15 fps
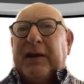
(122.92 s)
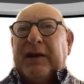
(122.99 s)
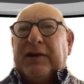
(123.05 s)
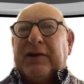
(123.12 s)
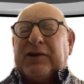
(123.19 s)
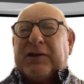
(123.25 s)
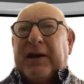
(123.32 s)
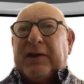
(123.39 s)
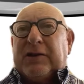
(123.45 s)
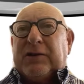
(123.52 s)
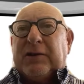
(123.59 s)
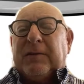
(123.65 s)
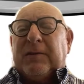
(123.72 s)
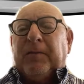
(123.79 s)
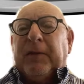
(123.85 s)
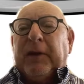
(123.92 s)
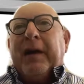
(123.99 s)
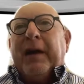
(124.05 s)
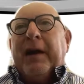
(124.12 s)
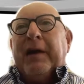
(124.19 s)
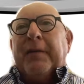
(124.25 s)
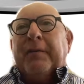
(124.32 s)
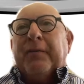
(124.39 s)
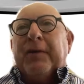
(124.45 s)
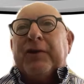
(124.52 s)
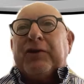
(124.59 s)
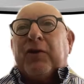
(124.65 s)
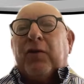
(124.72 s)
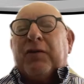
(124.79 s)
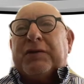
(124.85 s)
legislation,
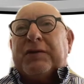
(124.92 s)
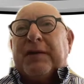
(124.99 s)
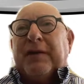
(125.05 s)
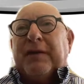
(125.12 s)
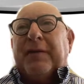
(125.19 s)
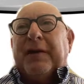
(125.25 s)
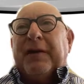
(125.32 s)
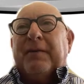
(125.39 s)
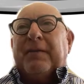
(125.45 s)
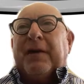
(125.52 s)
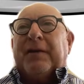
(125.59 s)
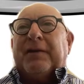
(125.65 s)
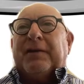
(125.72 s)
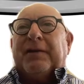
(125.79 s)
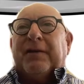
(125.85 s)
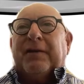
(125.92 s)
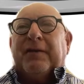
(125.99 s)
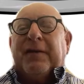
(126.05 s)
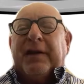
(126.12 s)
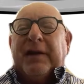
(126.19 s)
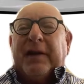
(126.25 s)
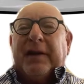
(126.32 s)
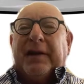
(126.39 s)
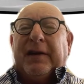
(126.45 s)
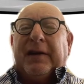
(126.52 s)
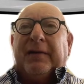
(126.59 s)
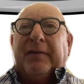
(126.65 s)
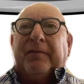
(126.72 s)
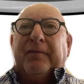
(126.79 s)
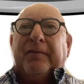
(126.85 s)
which caused a fair amount of
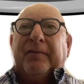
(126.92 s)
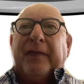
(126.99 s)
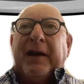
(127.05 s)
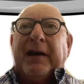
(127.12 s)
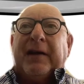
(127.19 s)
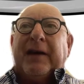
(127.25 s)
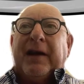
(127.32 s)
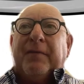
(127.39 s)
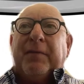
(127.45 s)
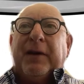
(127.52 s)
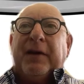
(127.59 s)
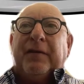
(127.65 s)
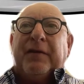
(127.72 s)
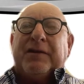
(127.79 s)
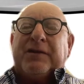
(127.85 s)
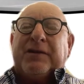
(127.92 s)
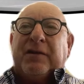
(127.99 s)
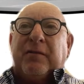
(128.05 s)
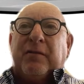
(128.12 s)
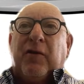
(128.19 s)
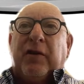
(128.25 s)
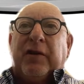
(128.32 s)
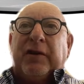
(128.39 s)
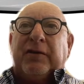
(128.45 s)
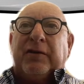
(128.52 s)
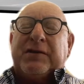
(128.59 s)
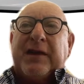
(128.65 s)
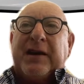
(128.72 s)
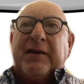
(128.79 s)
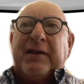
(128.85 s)
unclaimed benefits in the market,
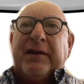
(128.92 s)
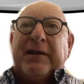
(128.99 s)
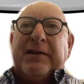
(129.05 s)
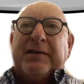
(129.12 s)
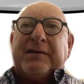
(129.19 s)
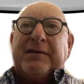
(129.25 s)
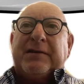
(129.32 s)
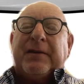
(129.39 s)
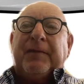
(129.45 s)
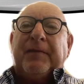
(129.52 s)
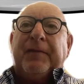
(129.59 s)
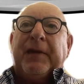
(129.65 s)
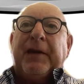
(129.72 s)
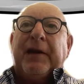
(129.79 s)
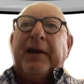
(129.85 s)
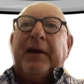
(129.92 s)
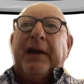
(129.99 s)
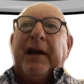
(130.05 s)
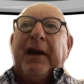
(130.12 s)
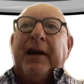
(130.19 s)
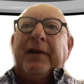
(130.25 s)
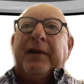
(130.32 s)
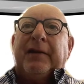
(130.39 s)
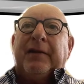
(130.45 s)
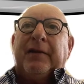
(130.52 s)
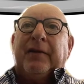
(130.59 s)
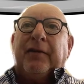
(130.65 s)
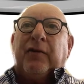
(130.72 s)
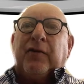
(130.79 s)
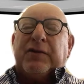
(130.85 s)
to say the least. And,
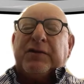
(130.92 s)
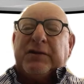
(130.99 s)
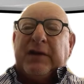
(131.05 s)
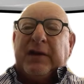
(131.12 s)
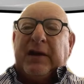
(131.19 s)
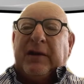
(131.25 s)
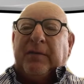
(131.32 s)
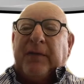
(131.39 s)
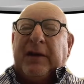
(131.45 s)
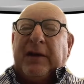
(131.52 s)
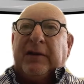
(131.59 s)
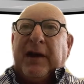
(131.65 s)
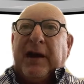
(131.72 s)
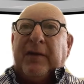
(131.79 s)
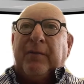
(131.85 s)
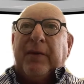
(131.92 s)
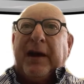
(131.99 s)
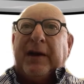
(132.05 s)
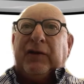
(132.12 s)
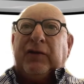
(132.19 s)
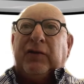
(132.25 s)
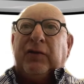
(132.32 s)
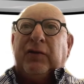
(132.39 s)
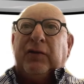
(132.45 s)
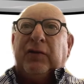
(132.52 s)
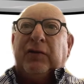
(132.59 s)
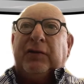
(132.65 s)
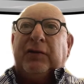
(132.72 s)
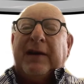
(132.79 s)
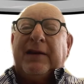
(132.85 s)
of course, it meant going back
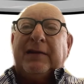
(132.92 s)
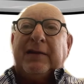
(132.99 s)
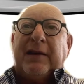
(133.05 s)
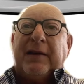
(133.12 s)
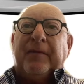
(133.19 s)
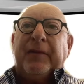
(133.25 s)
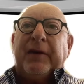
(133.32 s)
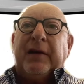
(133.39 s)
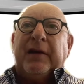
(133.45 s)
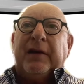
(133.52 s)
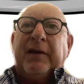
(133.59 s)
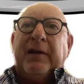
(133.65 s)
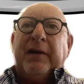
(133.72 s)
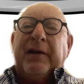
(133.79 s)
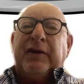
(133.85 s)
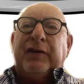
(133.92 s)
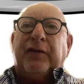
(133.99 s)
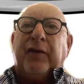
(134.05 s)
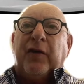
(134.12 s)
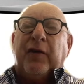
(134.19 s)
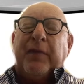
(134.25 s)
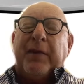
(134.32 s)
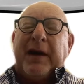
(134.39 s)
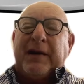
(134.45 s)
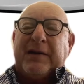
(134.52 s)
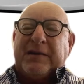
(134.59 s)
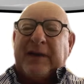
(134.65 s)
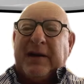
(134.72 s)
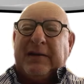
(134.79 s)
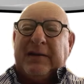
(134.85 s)
to data as far back
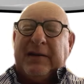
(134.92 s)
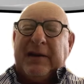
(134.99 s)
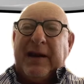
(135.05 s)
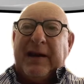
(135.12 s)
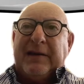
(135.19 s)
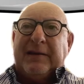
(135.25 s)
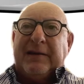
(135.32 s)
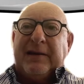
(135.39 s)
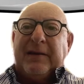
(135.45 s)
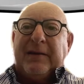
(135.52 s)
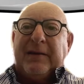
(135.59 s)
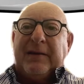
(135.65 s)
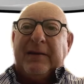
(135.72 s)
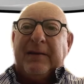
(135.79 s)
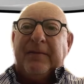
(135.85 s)
as 1980.